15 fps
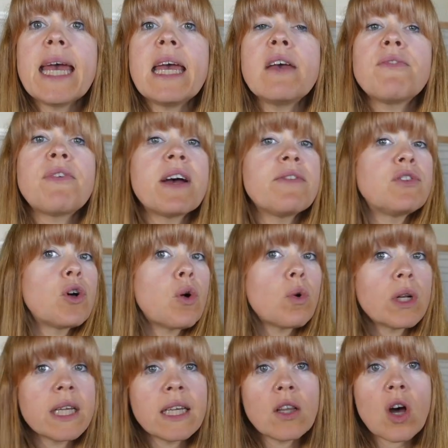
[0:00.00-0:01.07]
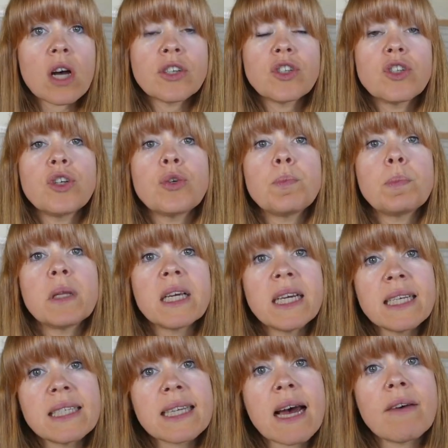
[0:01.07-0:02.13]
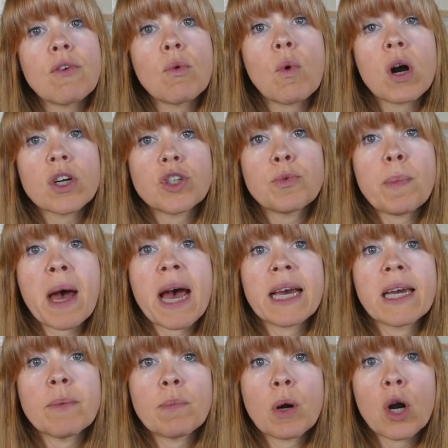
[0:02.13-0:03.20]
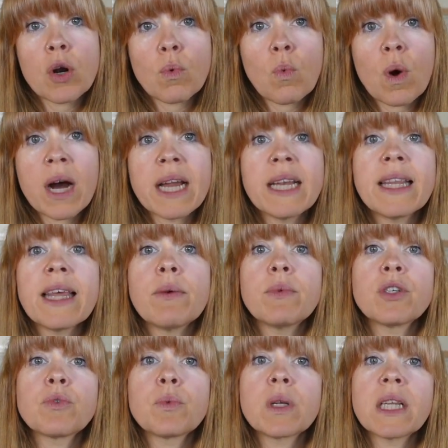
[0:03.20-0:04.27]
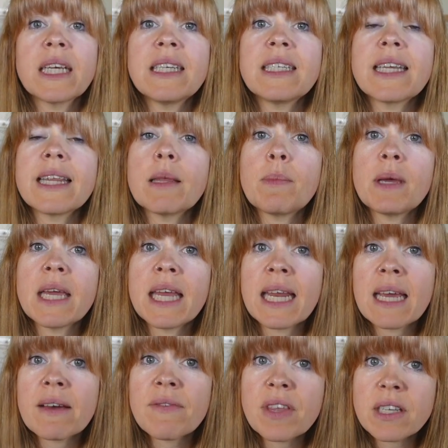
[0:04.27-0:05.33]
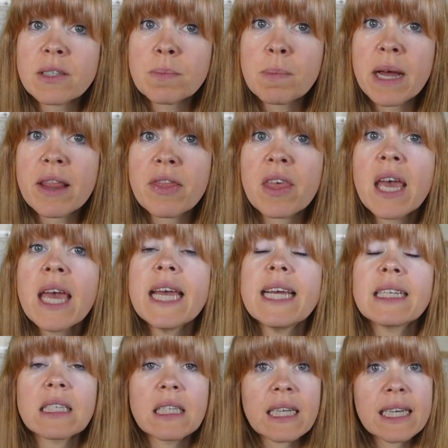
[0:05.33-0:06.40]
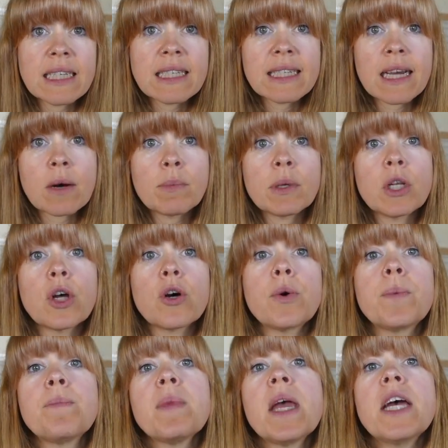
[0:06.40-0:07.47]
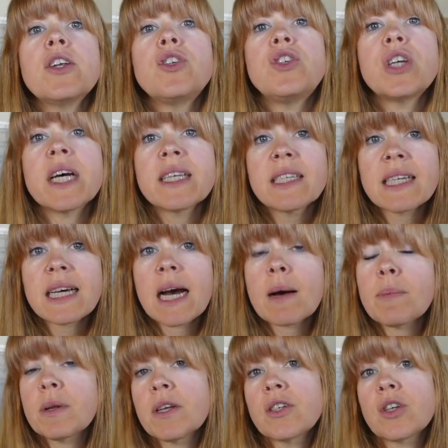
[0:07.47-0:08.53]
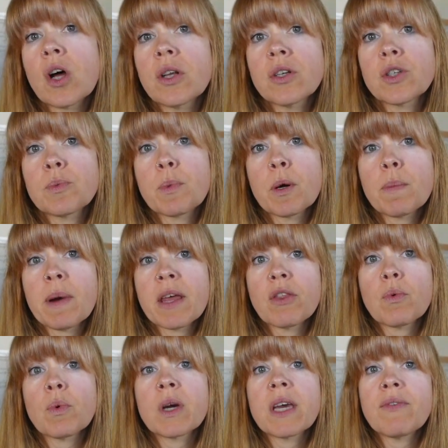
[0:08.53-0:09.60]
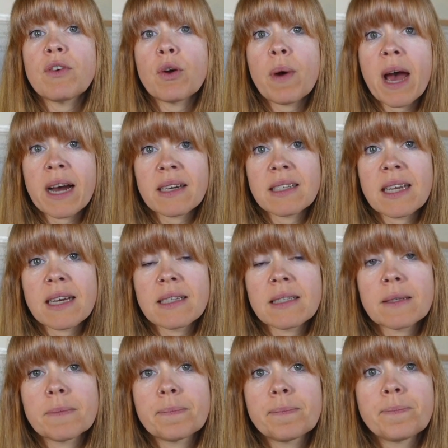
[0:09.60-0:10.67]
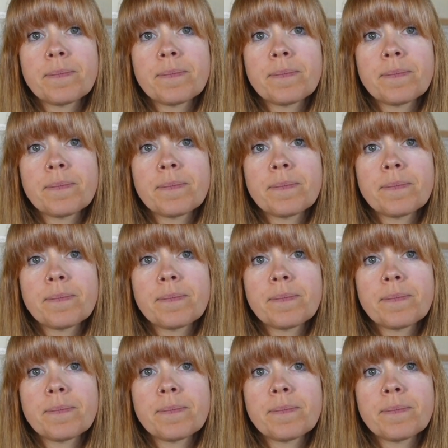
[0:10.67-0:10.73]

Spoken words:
If I've totally lost you, please have a watch back at part one that was released at the beginning of this month. It's linked down below. Just a couple of dollars per month will give you access.